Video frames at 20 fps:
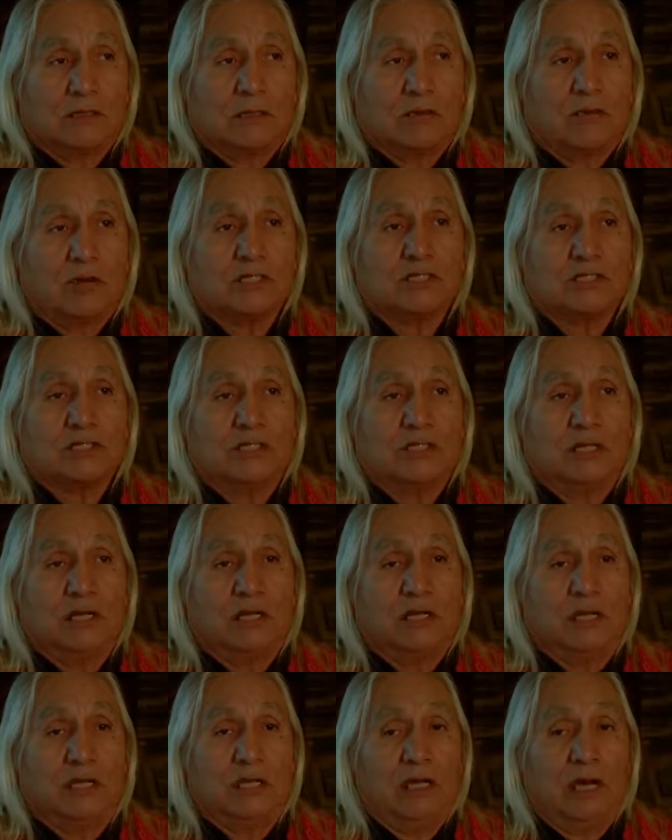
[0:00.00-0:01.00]

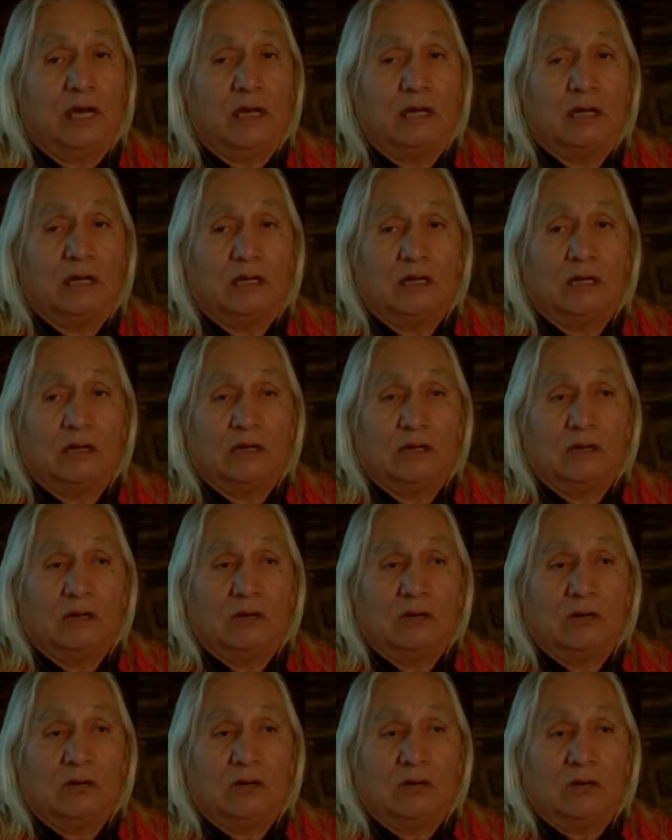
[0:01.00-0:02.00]
questioning Inyan,
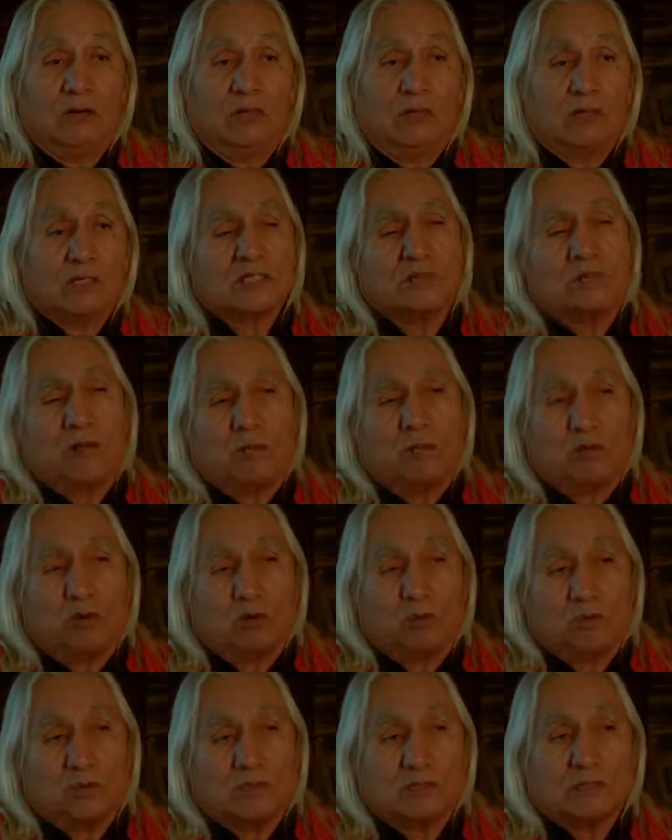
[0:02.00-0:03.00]
What's my
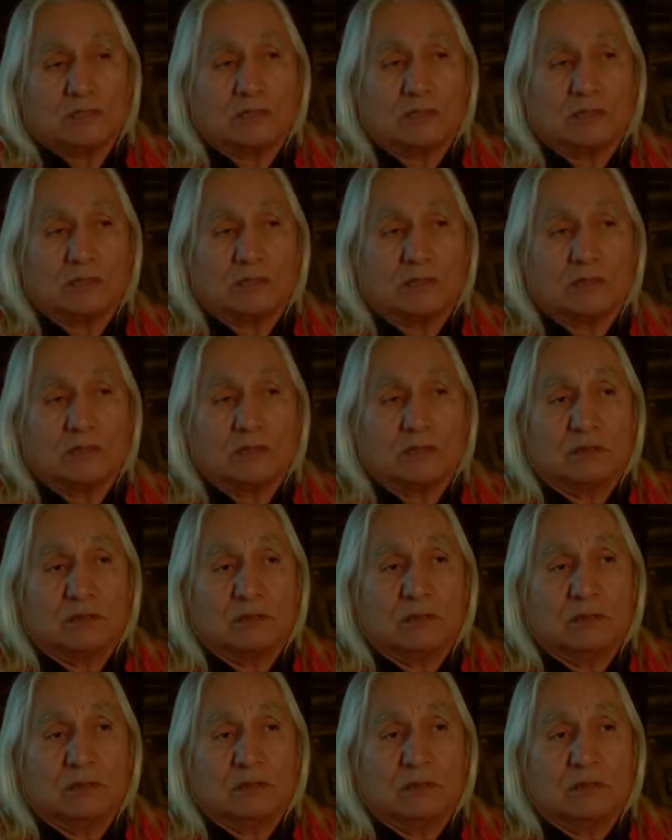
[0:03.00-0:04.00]
purpose?
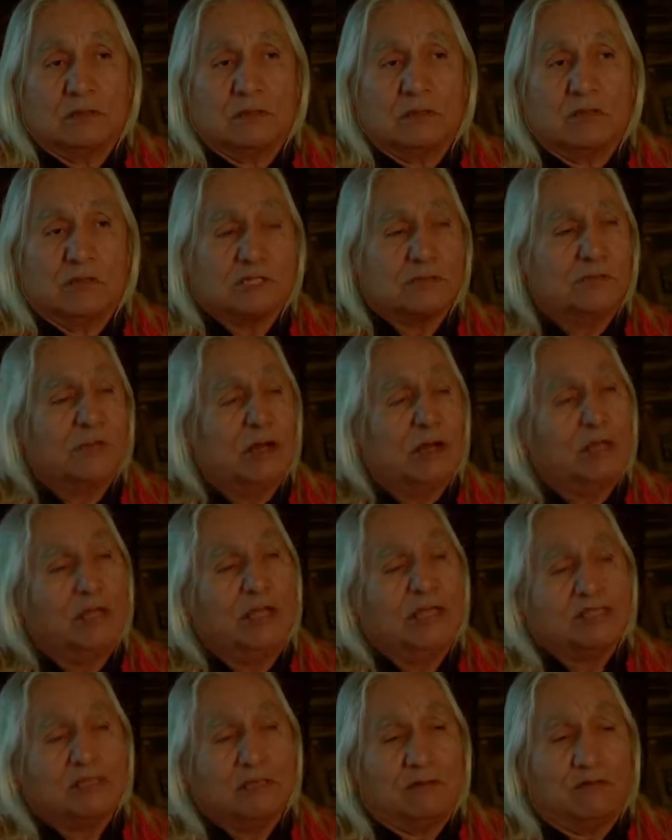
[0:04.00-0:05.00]
What's my
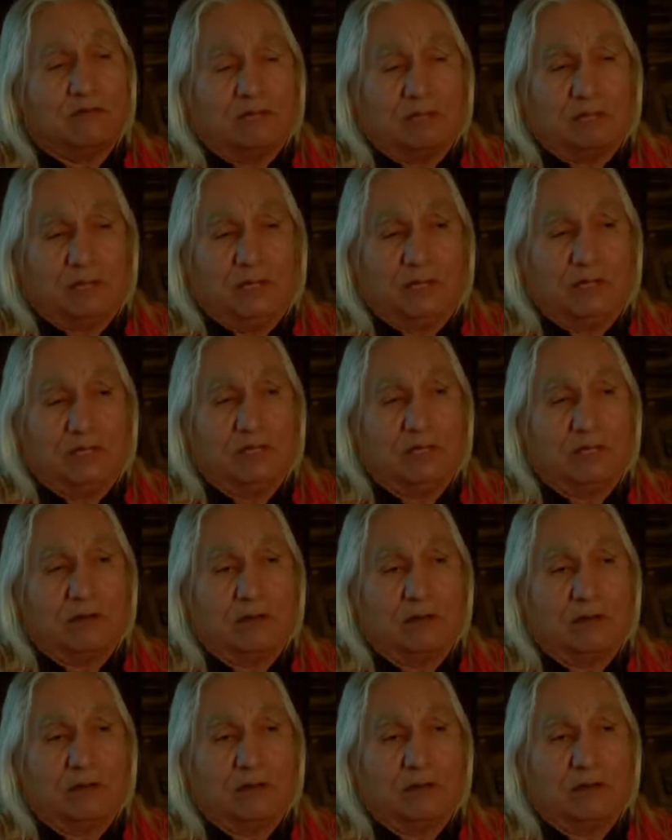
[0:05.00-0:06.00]
reason for being
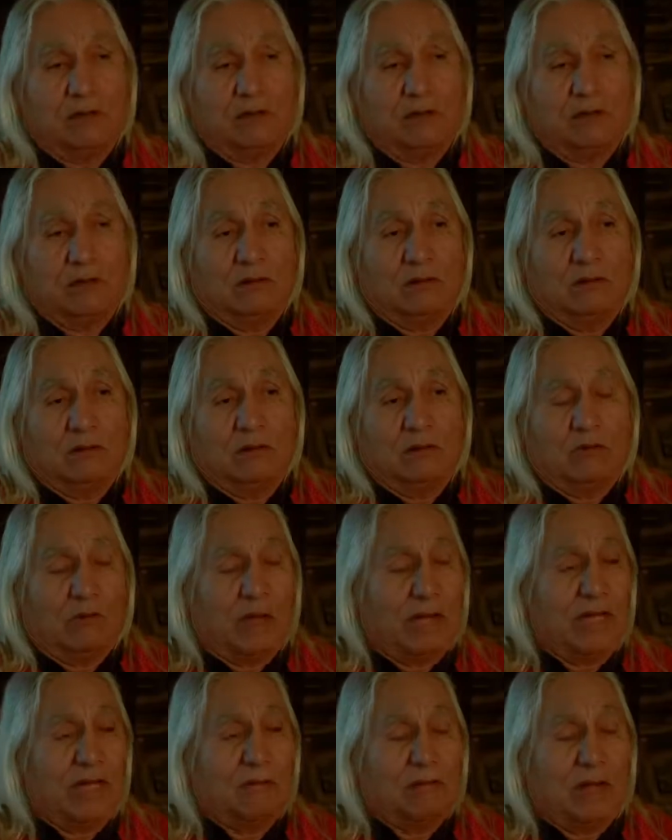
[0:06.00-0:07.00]
here?
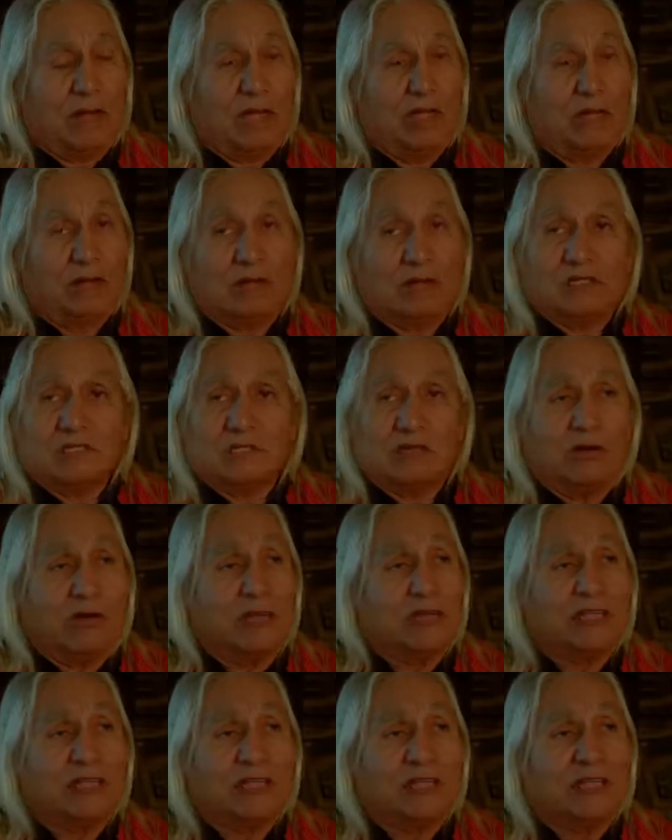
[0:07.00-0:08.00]
Why am I here? Is there
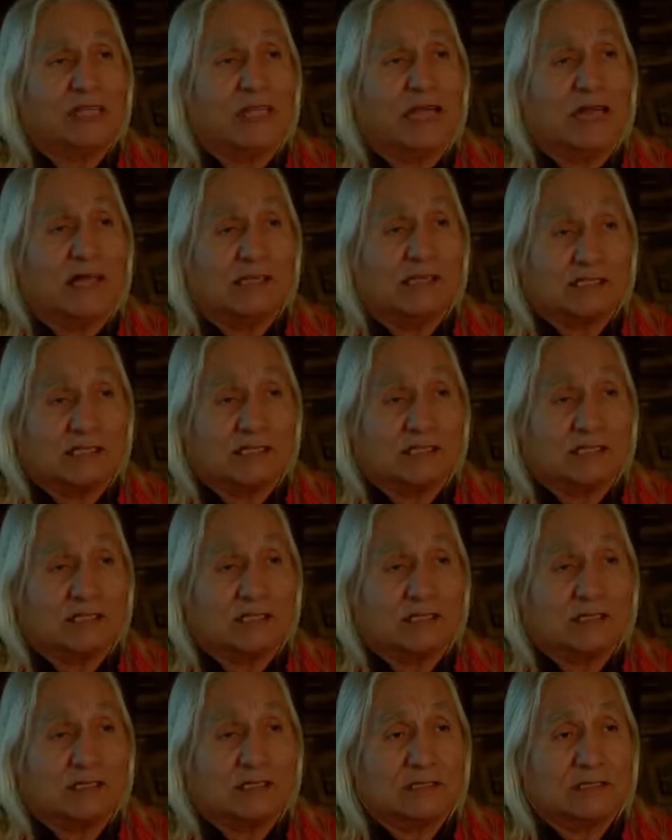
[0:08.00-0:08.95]
anything else?